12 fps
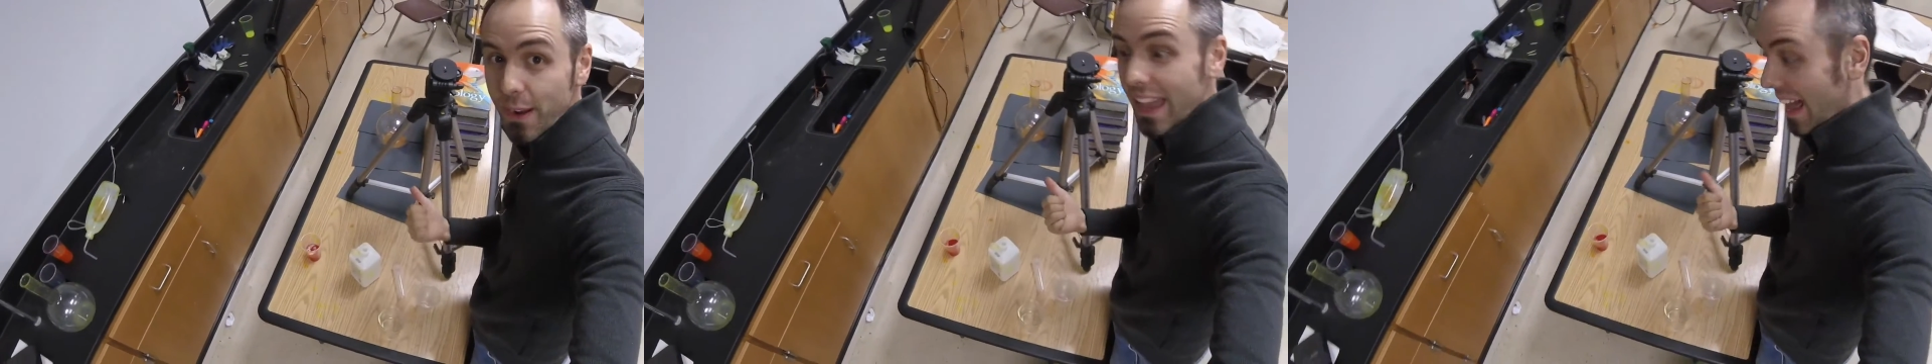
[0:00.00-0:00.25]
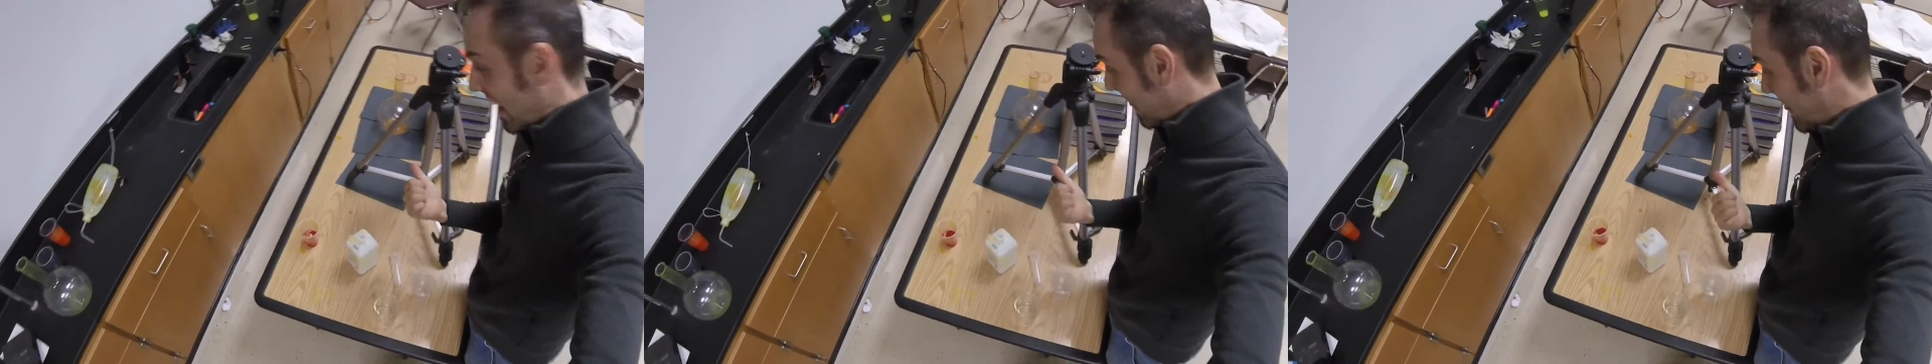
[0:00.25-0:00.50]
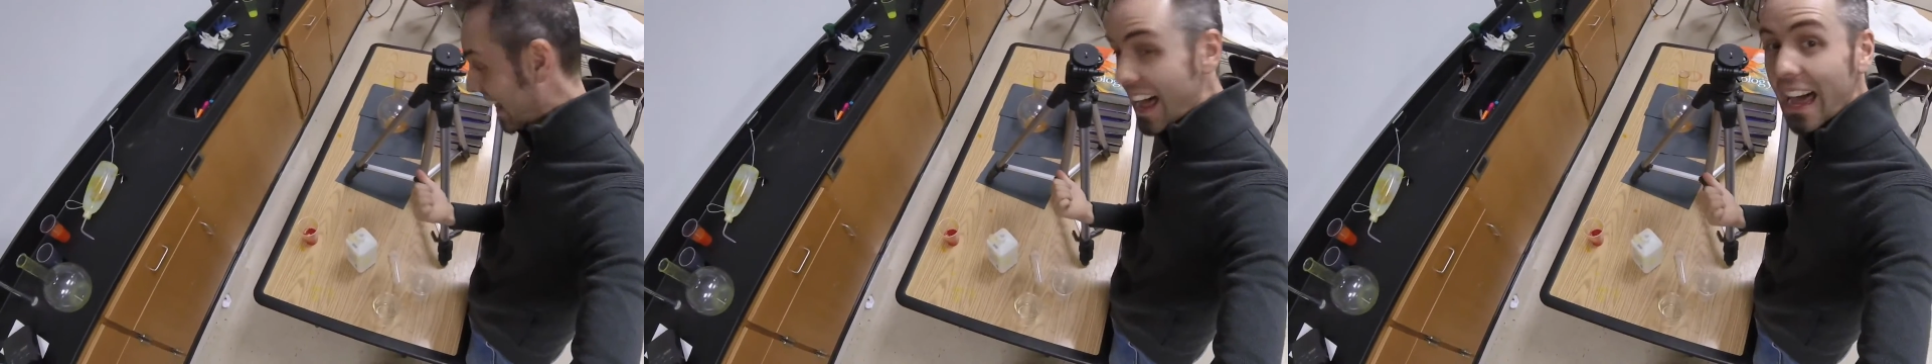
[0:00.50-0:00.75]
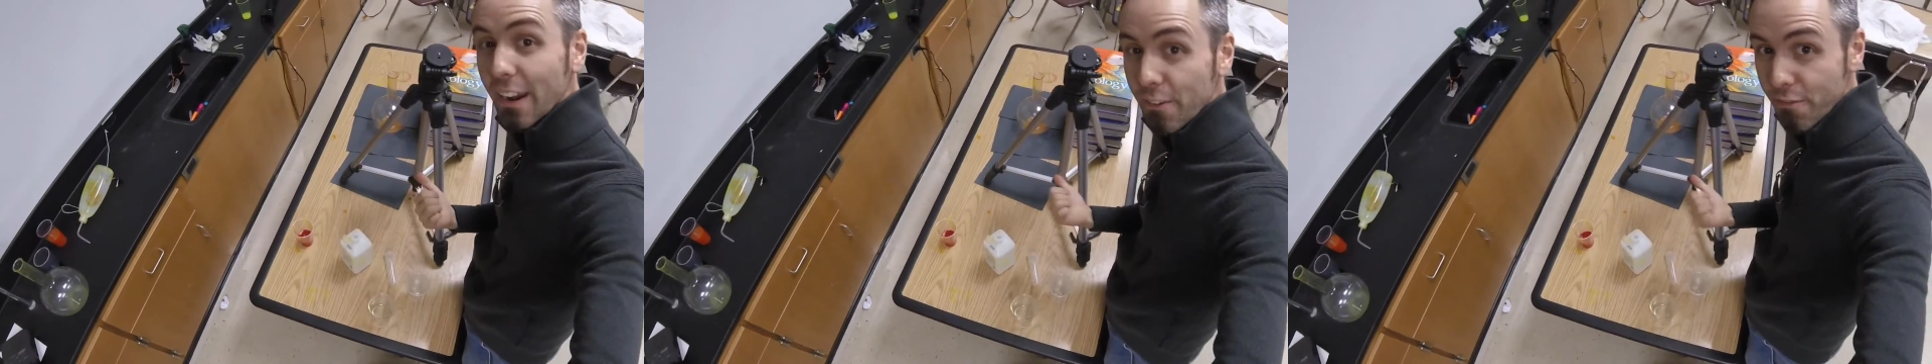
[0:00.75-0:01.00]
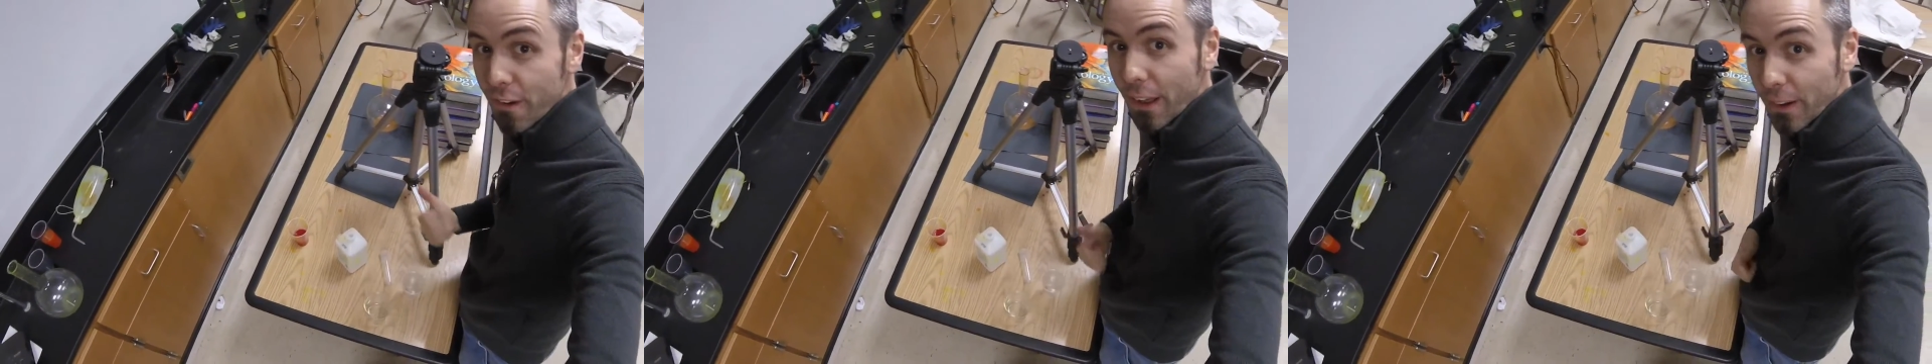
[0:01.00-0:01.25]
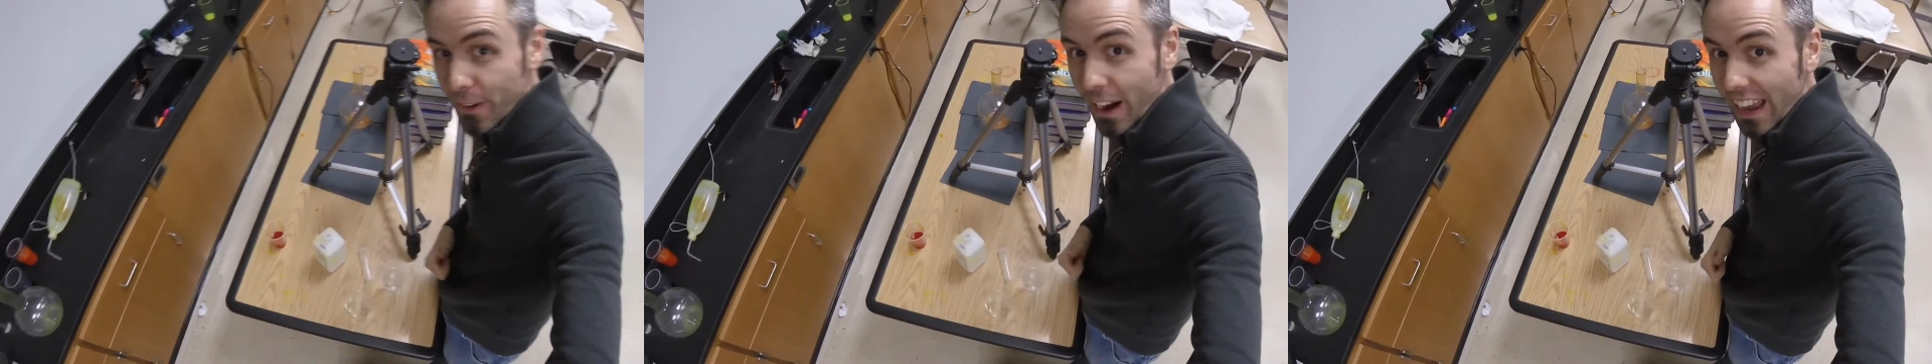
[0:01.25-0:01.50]
we had a lot of
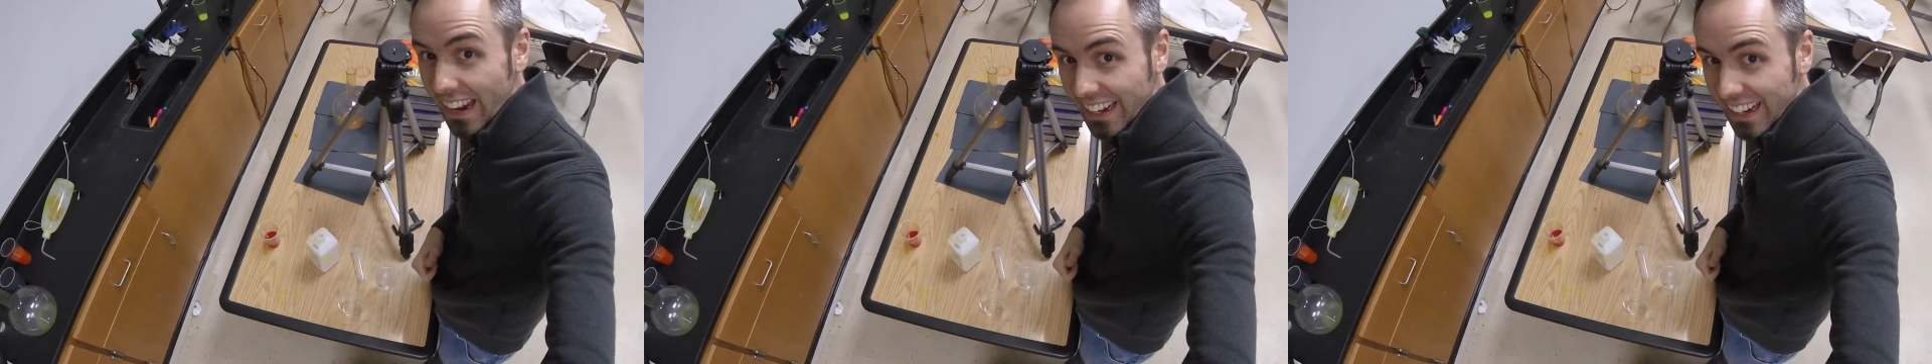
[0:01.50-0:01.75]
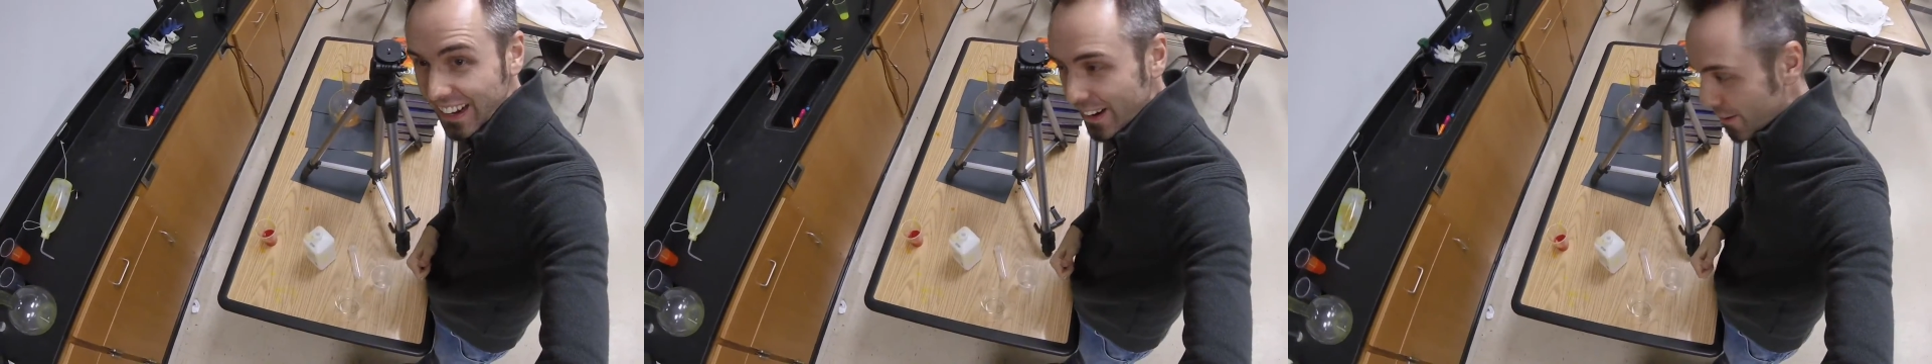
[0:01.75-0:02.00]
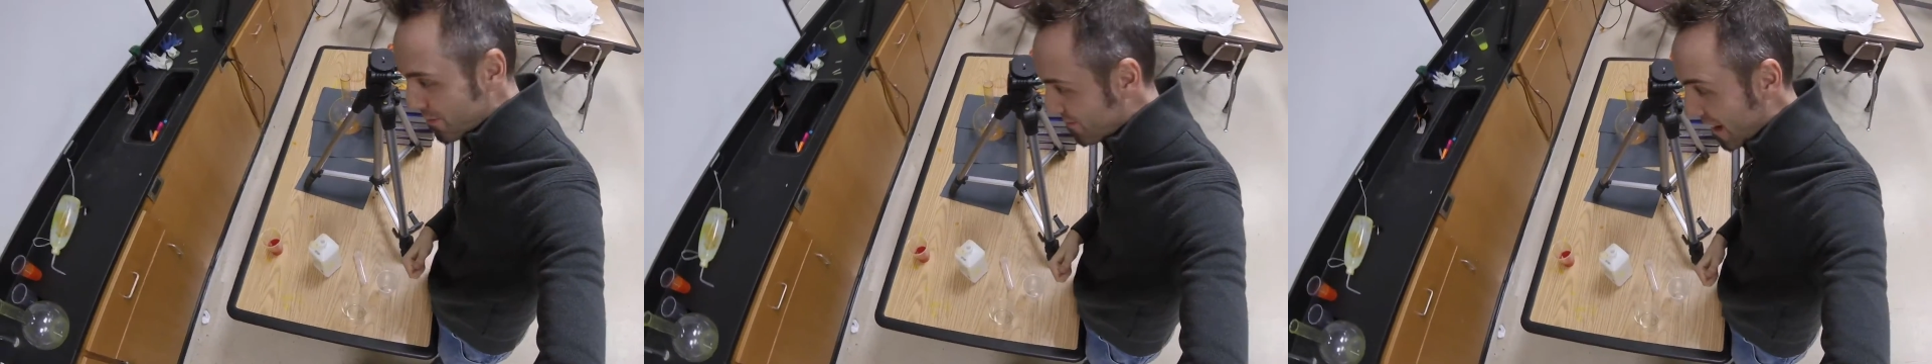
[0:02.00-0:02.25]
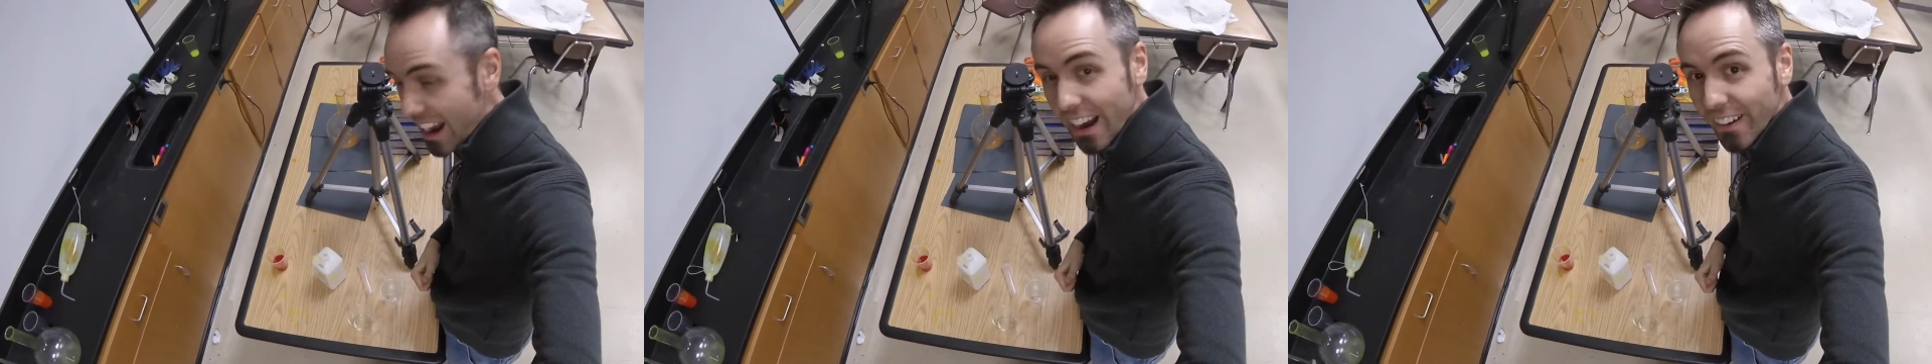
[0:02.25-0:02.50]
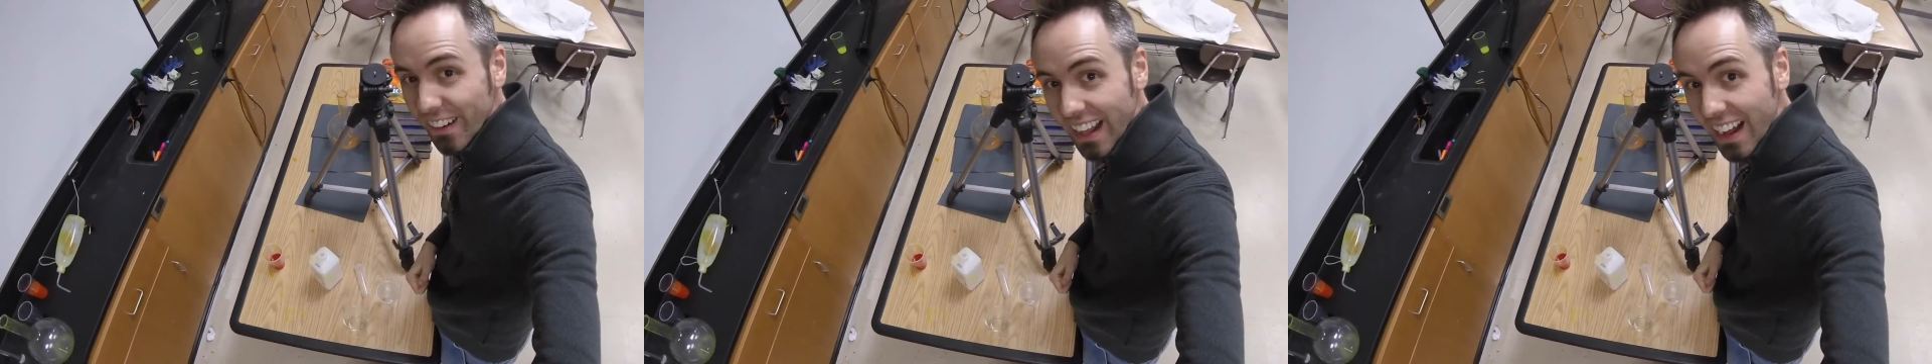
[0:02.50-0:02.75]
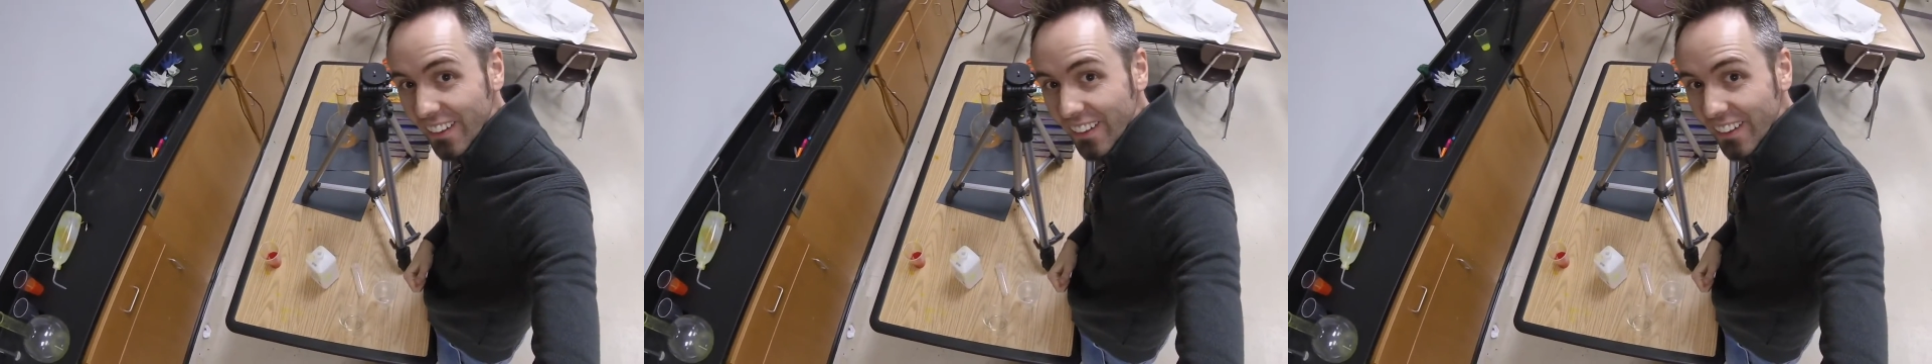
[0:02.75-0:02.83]
fun right here. Fire and